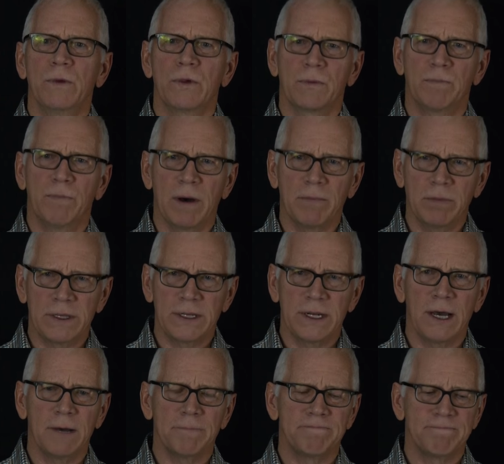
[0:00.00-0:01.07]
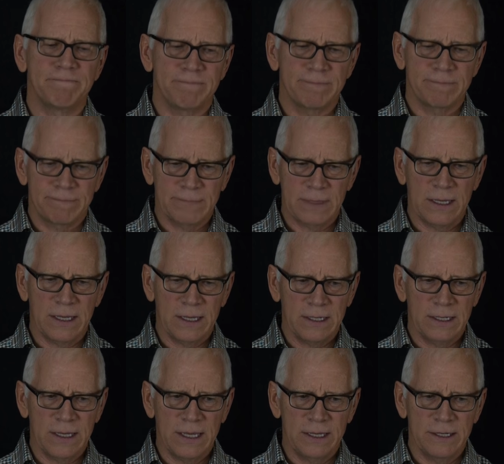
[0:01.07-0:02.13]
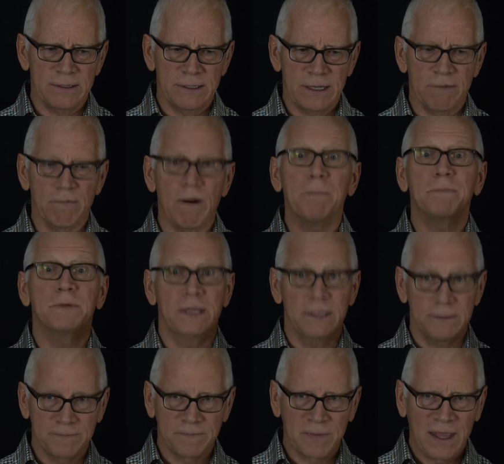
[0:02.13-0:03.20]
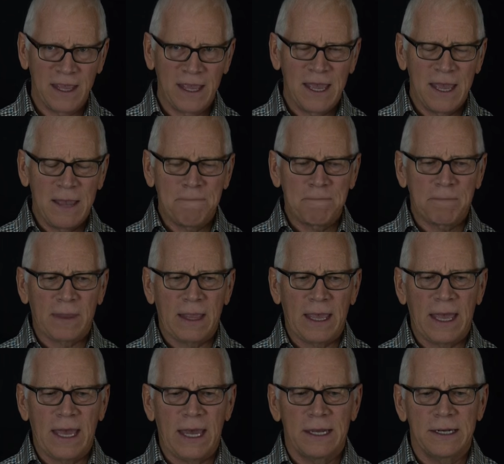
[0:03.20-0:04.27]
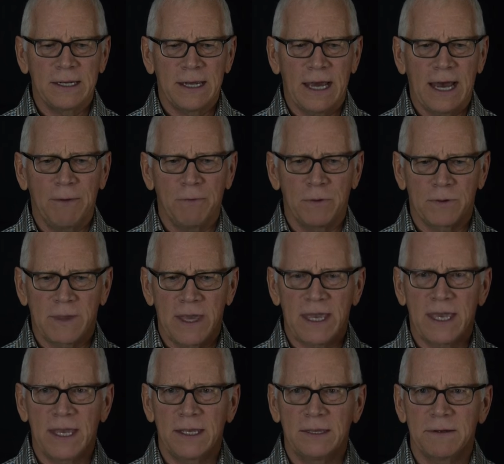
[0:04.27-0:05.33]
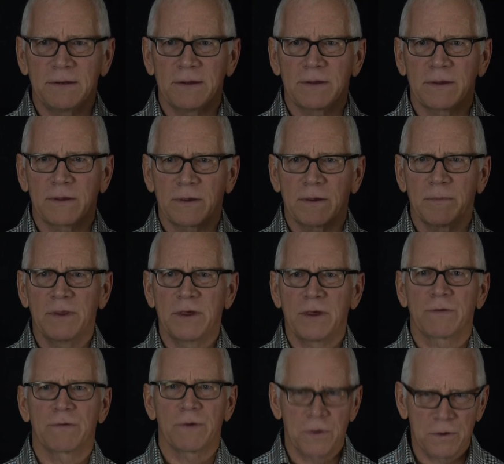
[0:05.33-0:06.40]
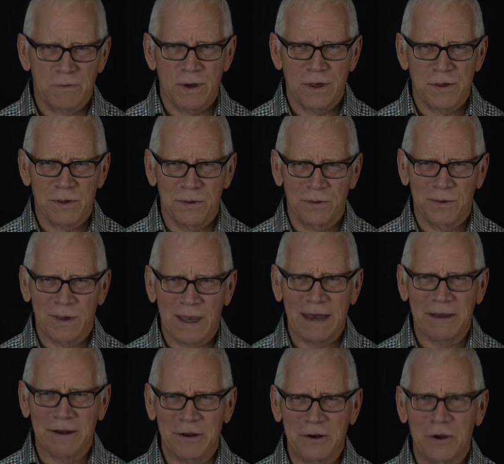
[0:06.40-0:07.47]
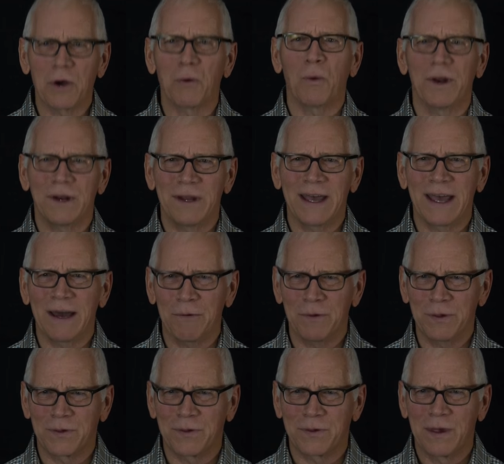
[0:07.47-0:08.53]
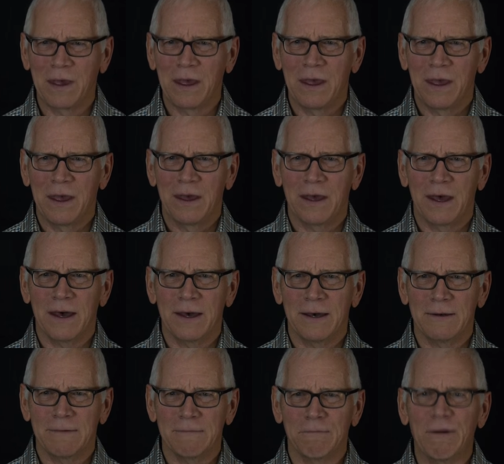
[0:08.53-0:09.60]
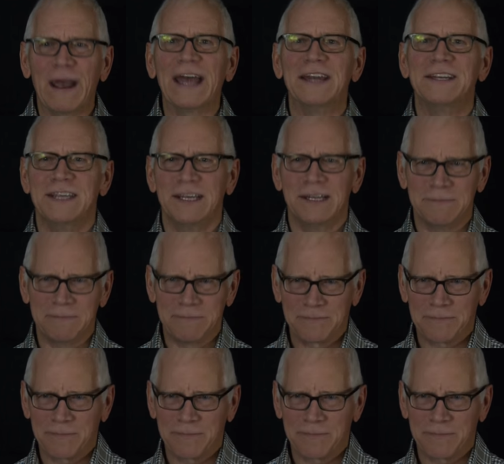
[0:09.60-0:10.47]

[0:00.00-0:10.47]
was bubbling up and erupting, and I was taking some of these frustrations out on her. One day I was ranting,